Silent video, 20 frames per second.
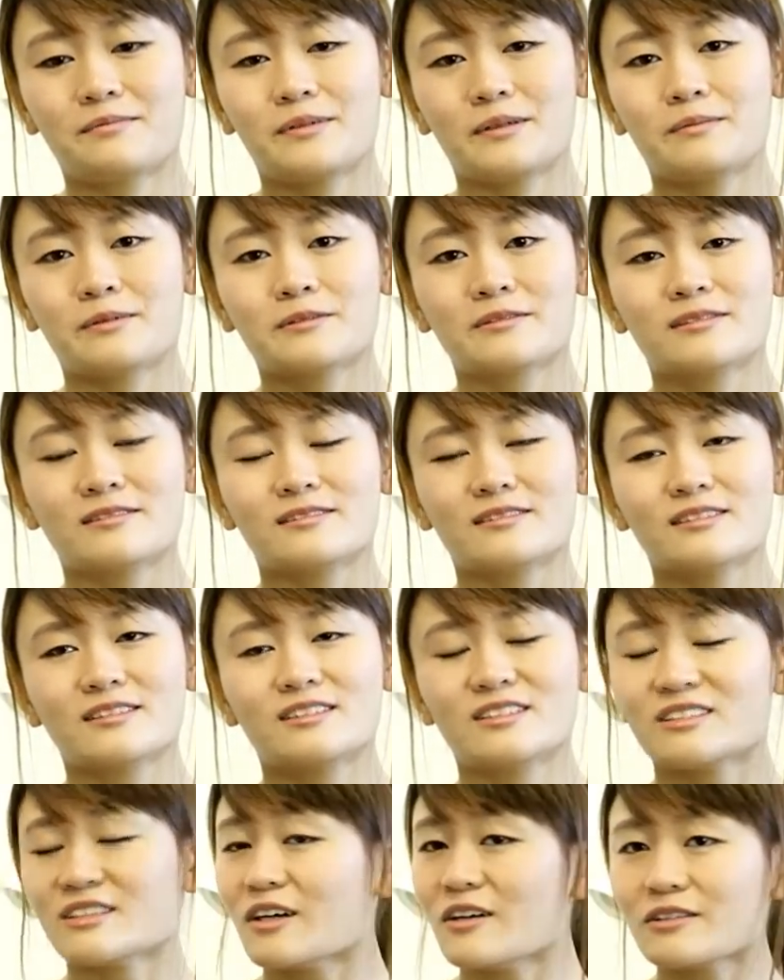people
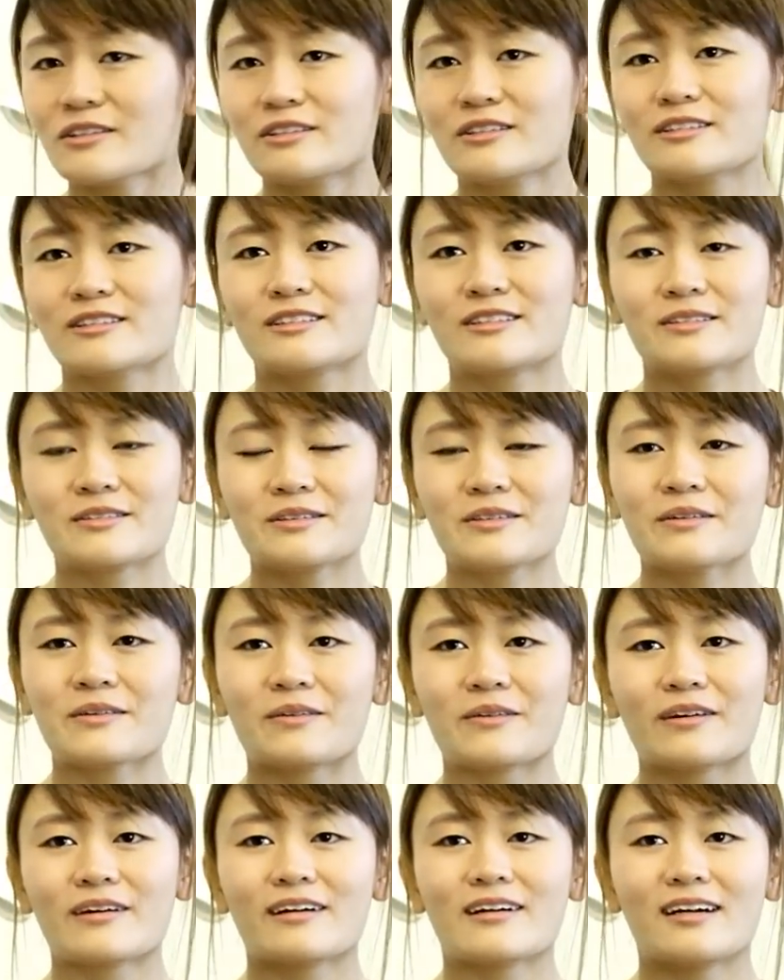not used to,
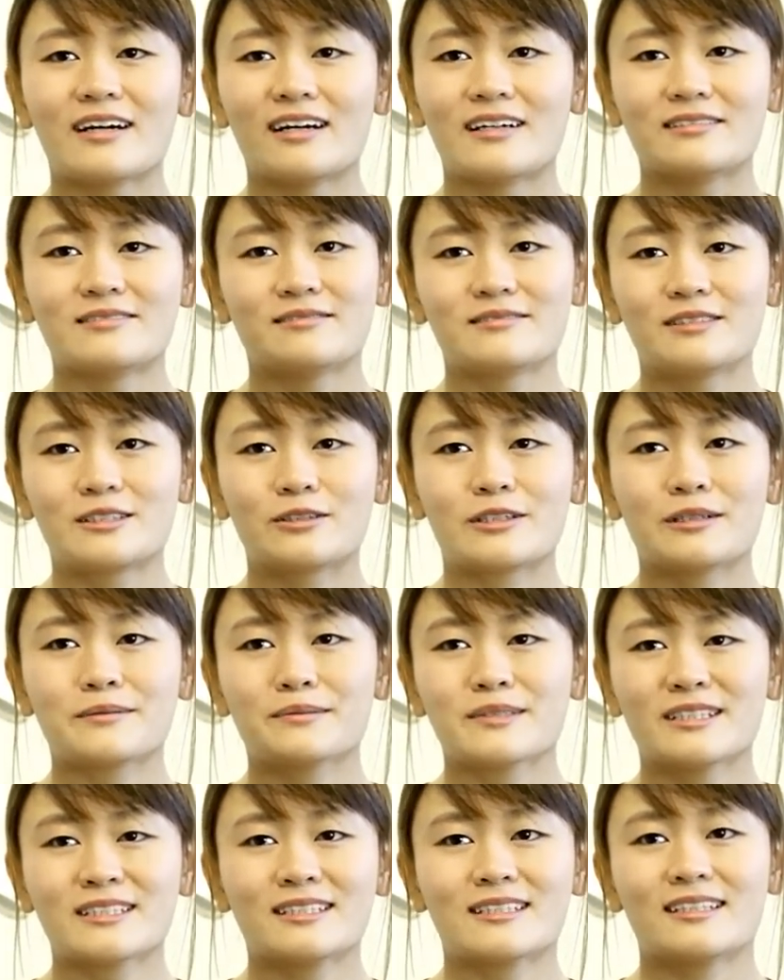or
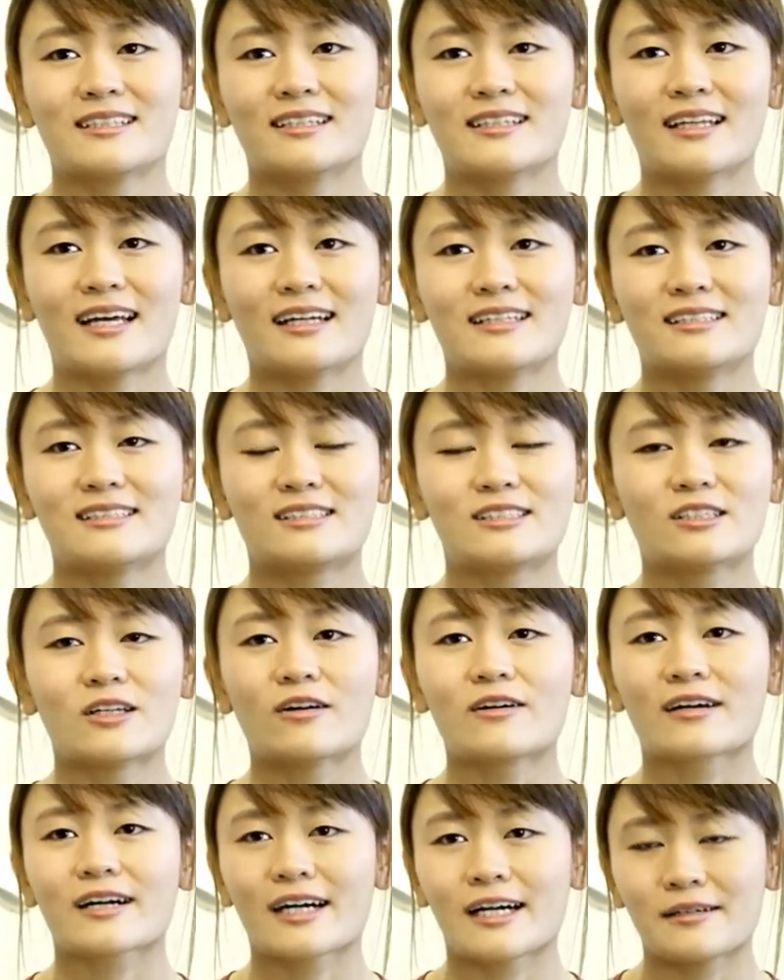treatment that's
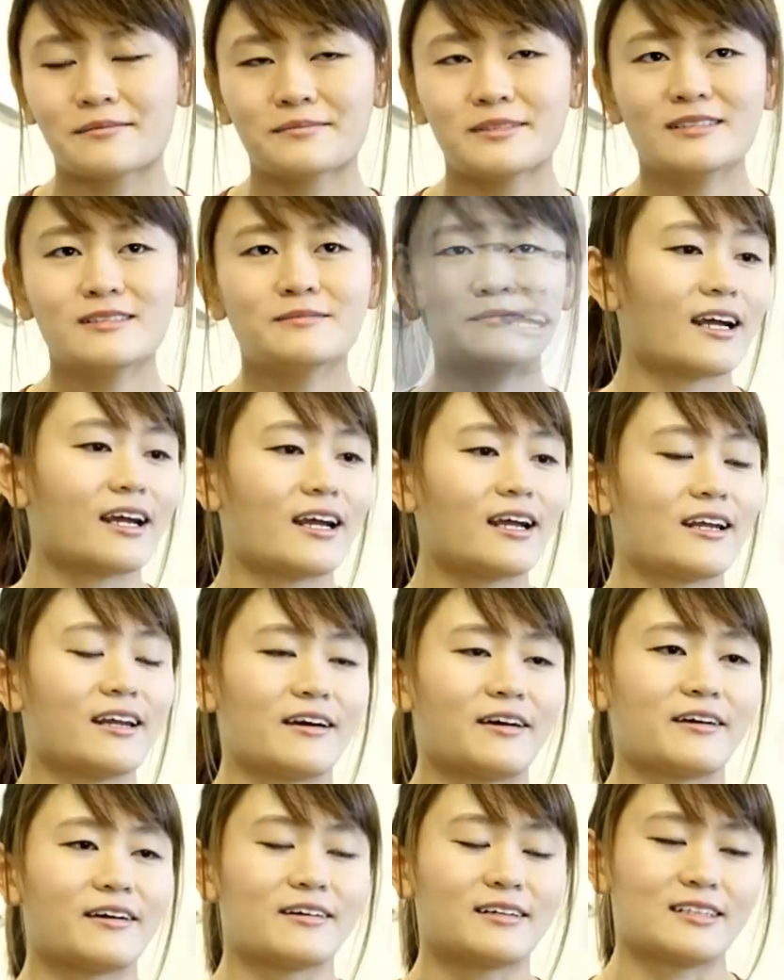not common, you
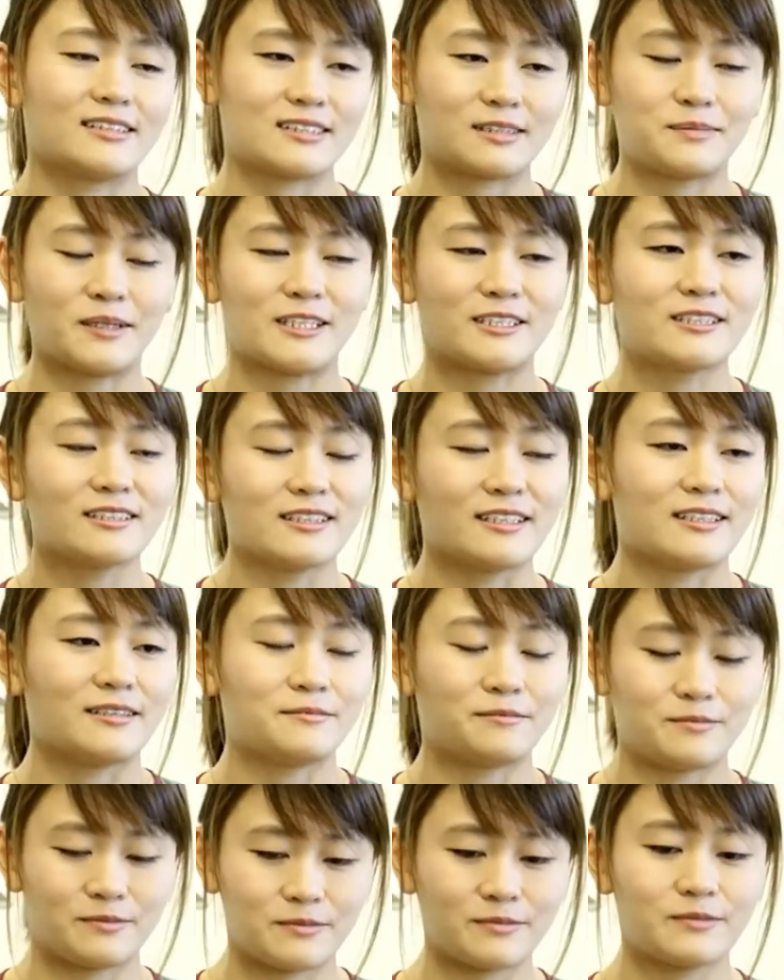know,
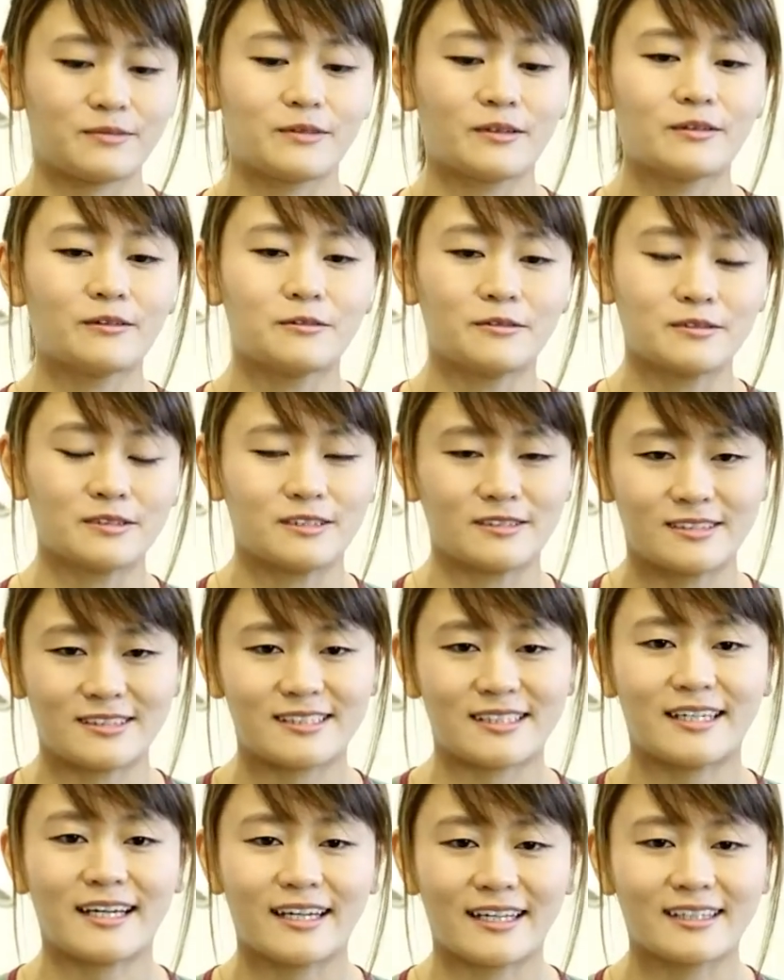especially with
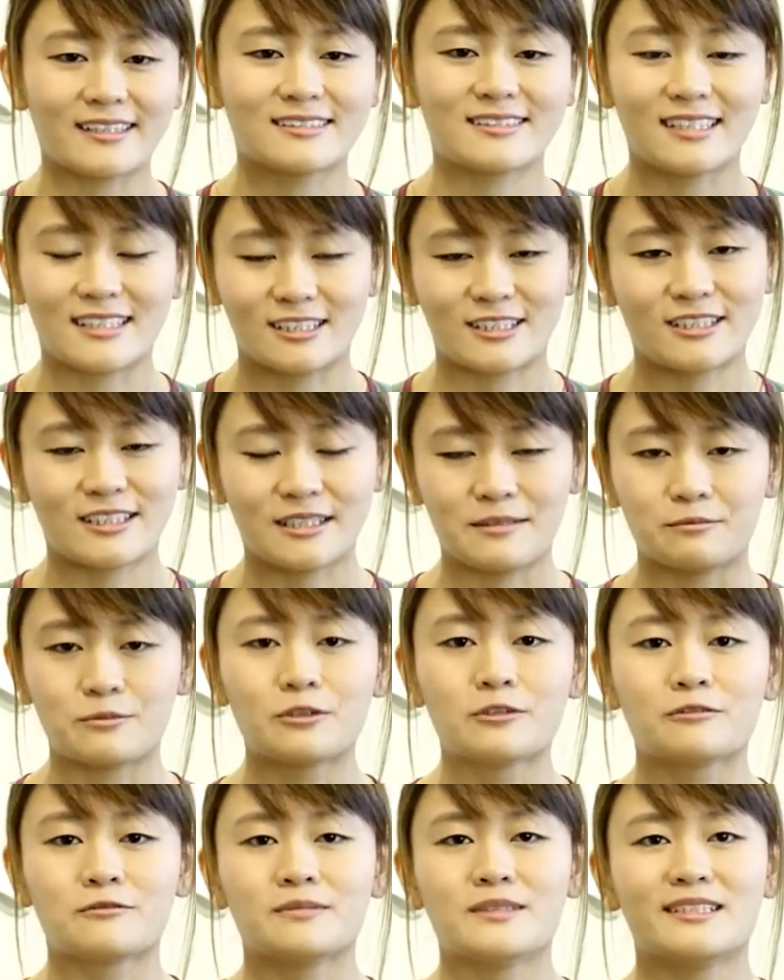seeing such
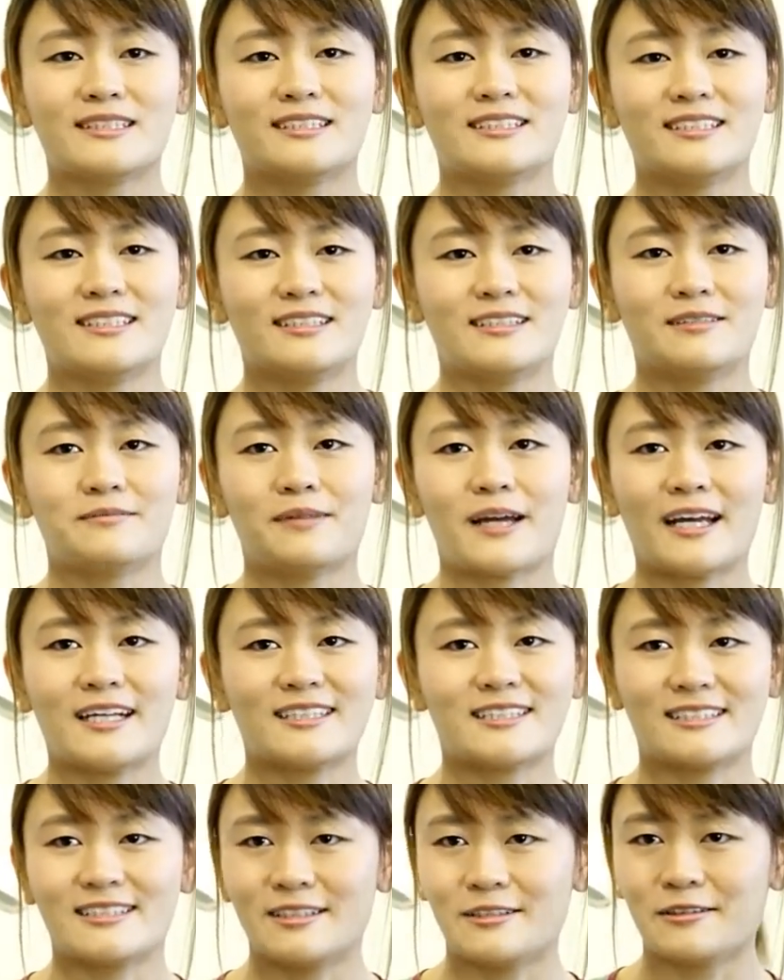improvement in a
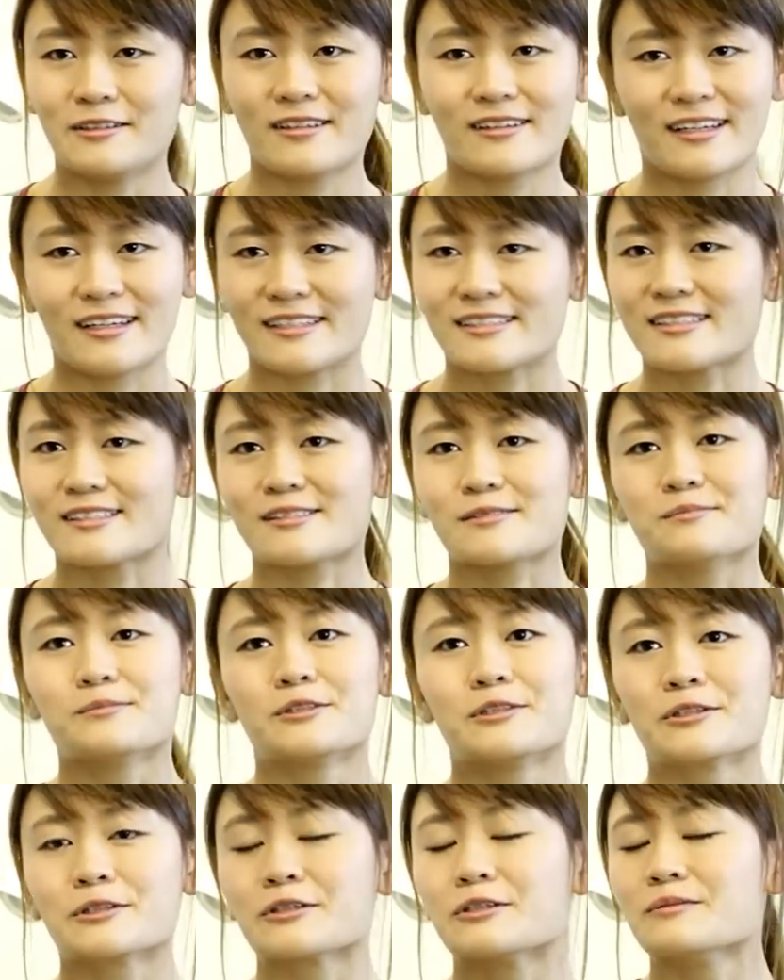patient, you'd think it's a
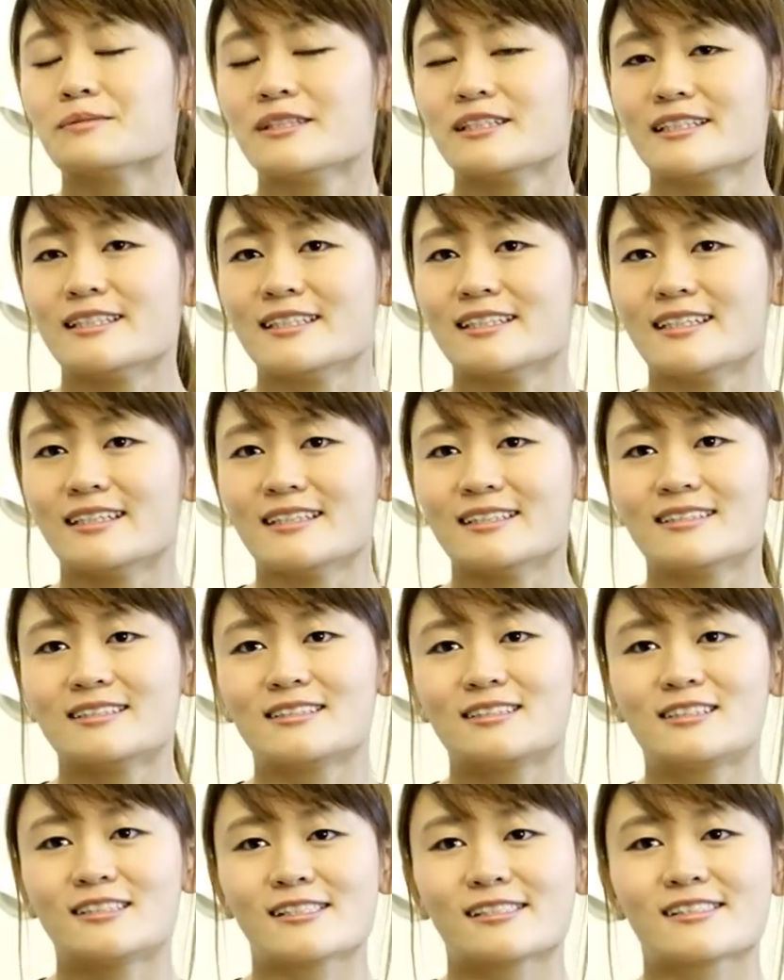miracle, but
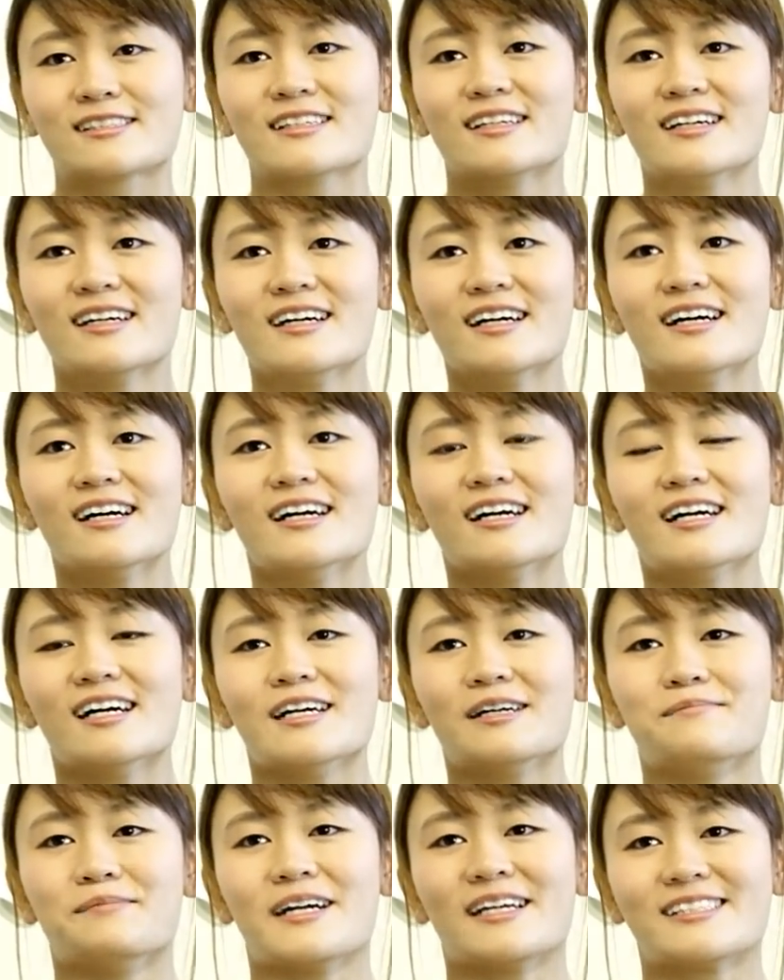it's just
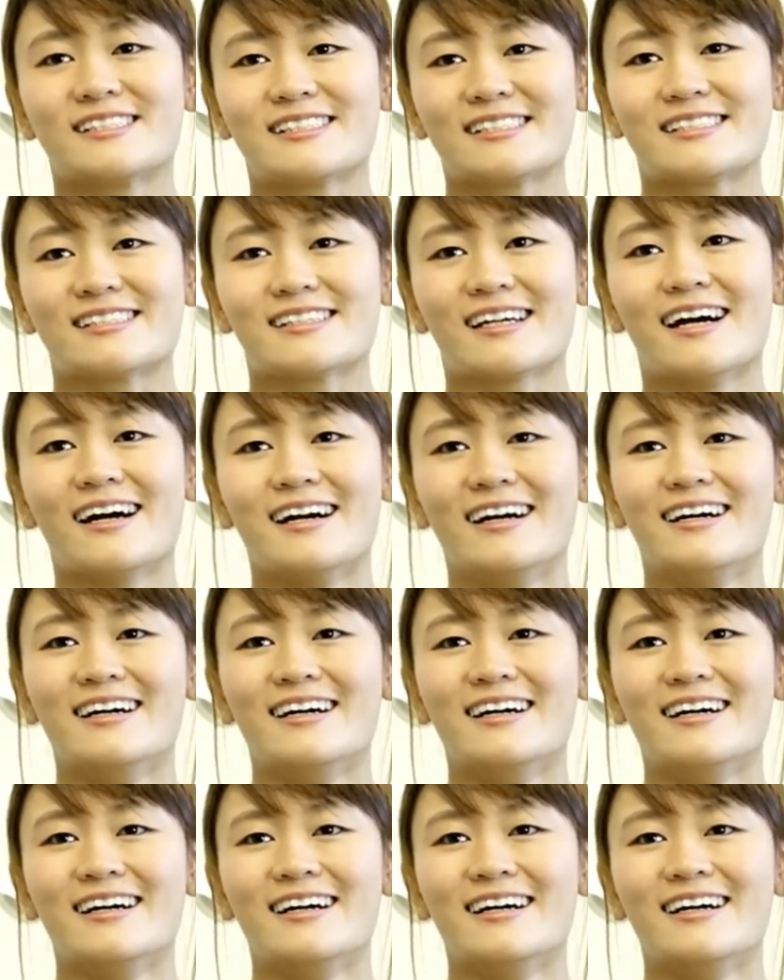amazing